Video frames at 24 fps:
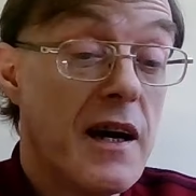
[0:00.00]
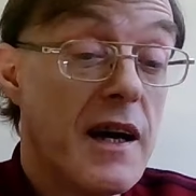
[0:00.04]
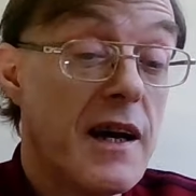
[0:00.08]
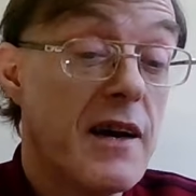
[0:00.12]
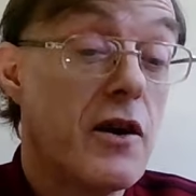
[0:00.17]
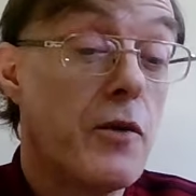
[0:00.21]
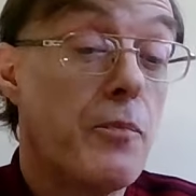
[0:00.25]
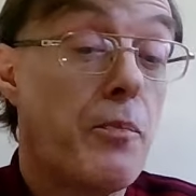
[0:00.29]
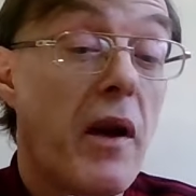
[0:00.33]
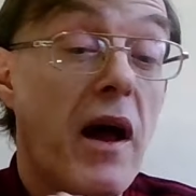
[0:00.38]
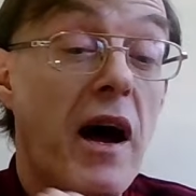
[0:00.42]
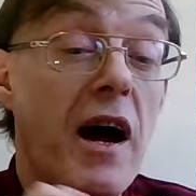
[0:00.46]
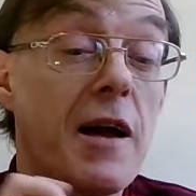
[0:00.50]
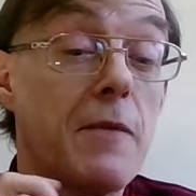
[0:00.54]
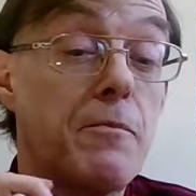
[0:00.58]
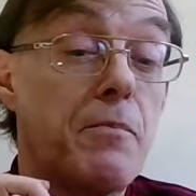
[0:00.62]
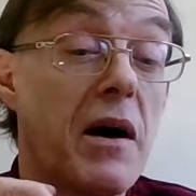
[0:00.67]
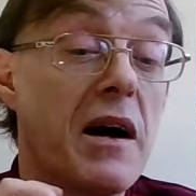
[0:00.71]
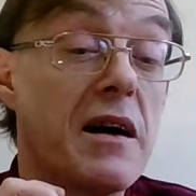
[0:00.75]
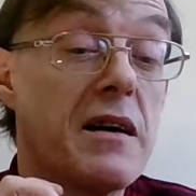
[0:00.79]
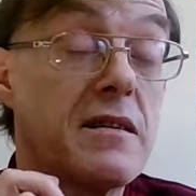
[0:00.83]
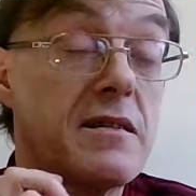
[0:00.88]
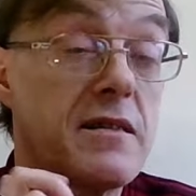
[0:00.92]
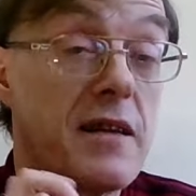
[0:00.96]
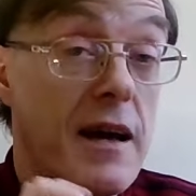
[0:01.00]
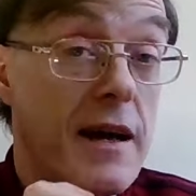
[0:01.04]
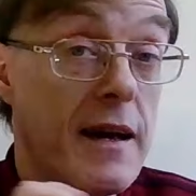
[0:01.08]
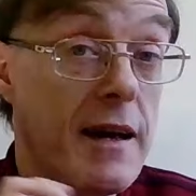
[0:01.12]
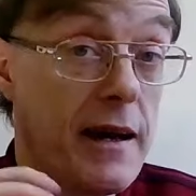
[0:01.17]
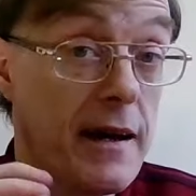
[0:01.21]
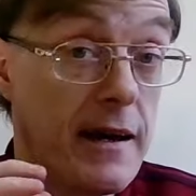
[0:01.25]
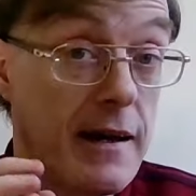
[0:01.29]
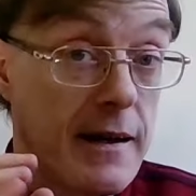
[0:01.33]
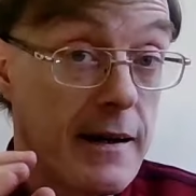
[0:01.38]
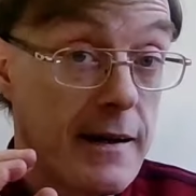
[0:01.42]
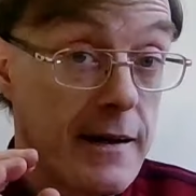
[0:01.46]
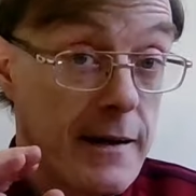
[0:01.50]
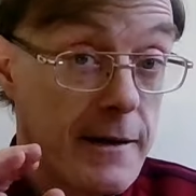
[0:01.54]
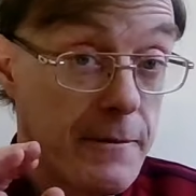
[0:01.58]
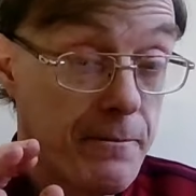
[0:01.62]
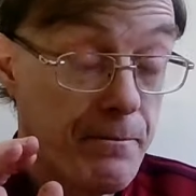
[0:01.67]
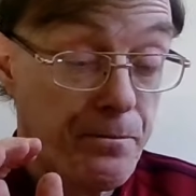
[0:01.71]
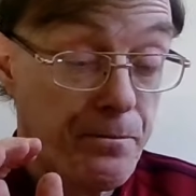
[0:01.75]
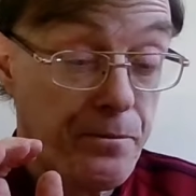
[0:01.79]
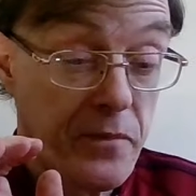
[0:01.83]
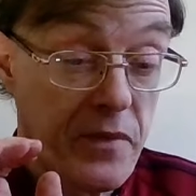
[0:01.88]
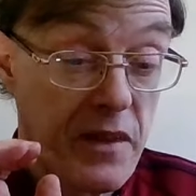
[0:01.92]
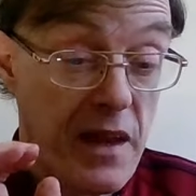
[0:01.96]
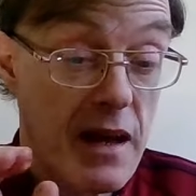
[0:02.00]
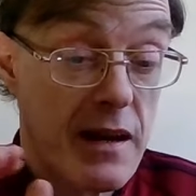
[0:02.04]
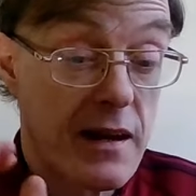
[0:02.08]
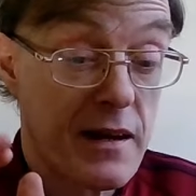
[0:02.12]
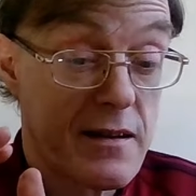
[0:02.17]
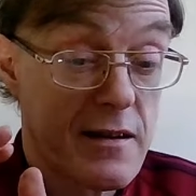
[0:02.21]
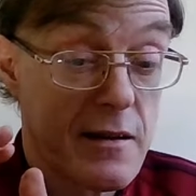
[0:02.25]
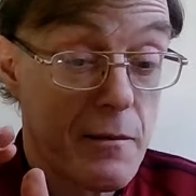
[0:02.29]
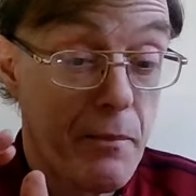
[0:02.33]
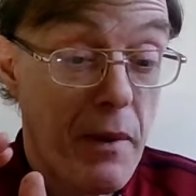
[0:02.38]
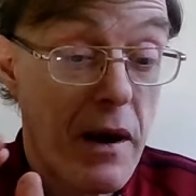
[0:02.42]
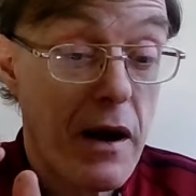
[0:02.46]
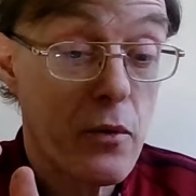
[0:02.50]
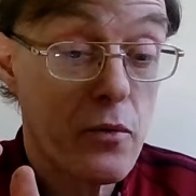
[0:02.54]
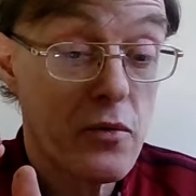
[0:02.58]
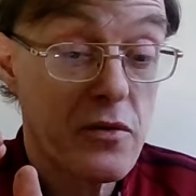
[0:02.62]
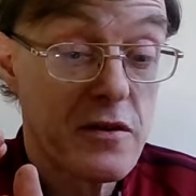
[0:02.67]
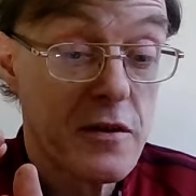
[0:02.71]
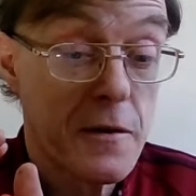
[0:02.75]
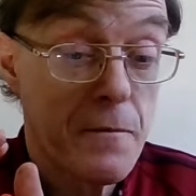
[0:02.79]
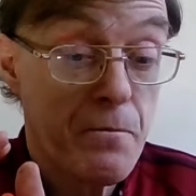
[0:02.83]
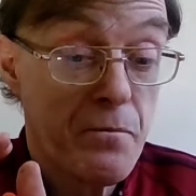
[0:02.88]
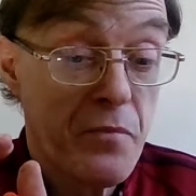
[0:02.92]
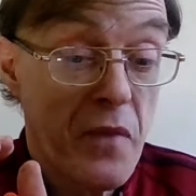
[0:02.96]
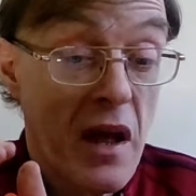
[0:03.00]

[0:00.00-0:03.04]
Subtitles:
he replied by saying that it's about